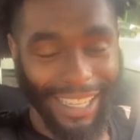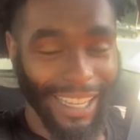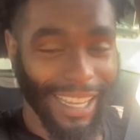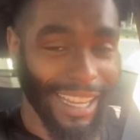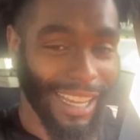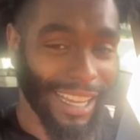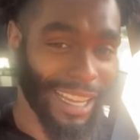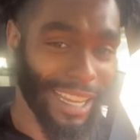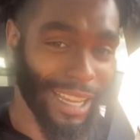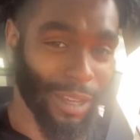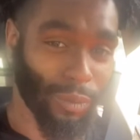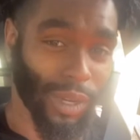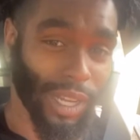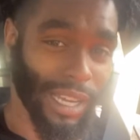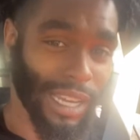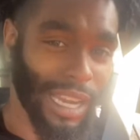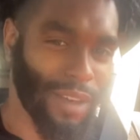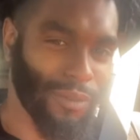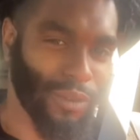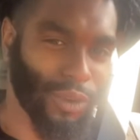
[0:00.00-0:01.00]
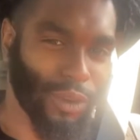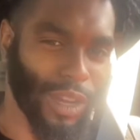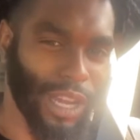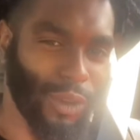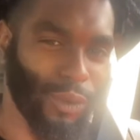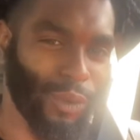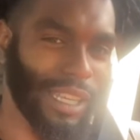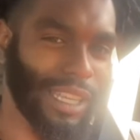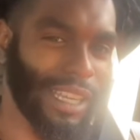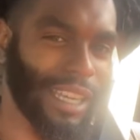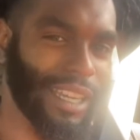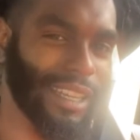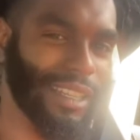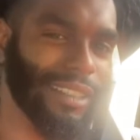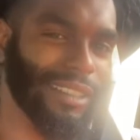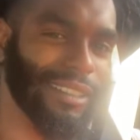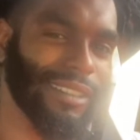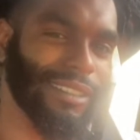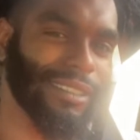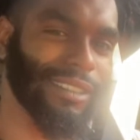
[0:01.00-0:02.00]
And we're gonna have a great weekend.
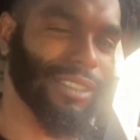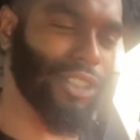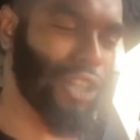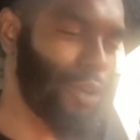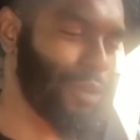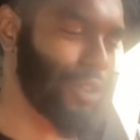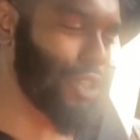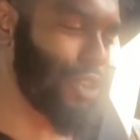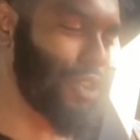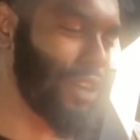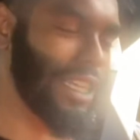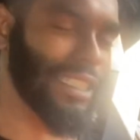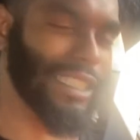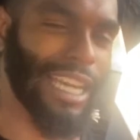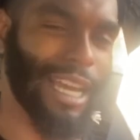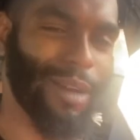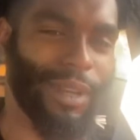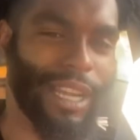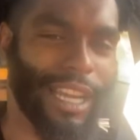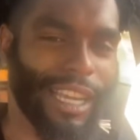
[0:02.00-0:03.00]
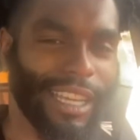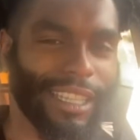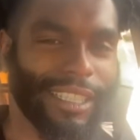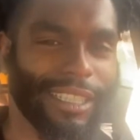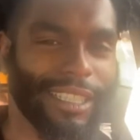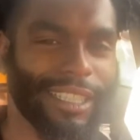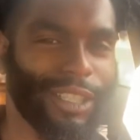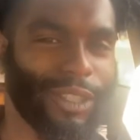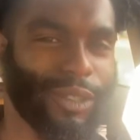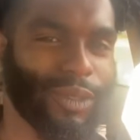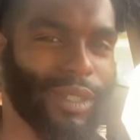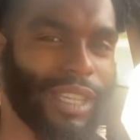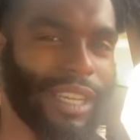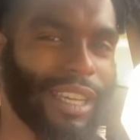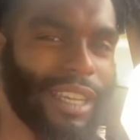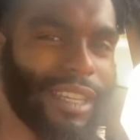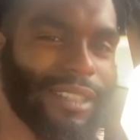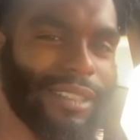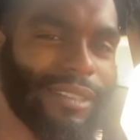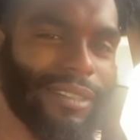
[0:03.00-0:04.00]
It's always a great time when I get to see you
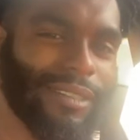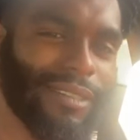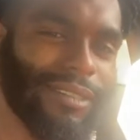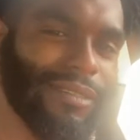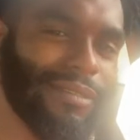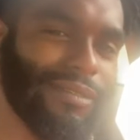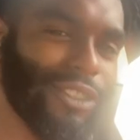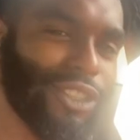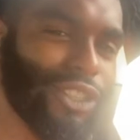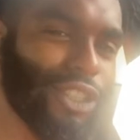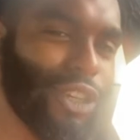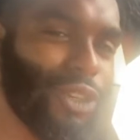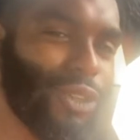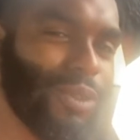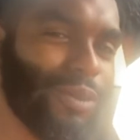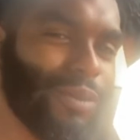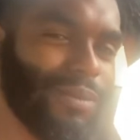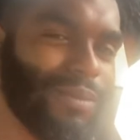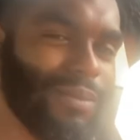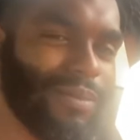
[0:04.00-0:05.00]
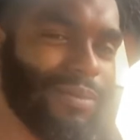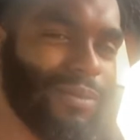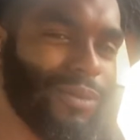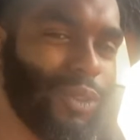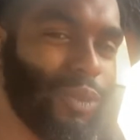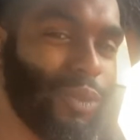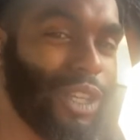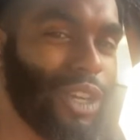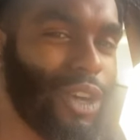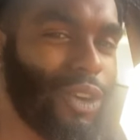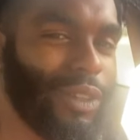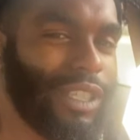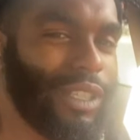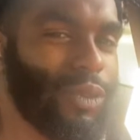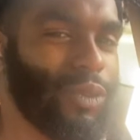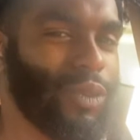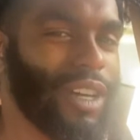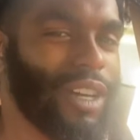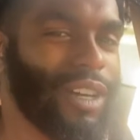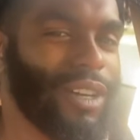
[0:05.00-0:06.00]
again. So, we gonna eat
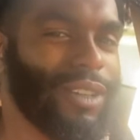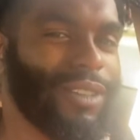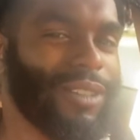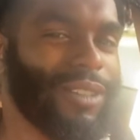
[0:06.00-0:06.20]
well.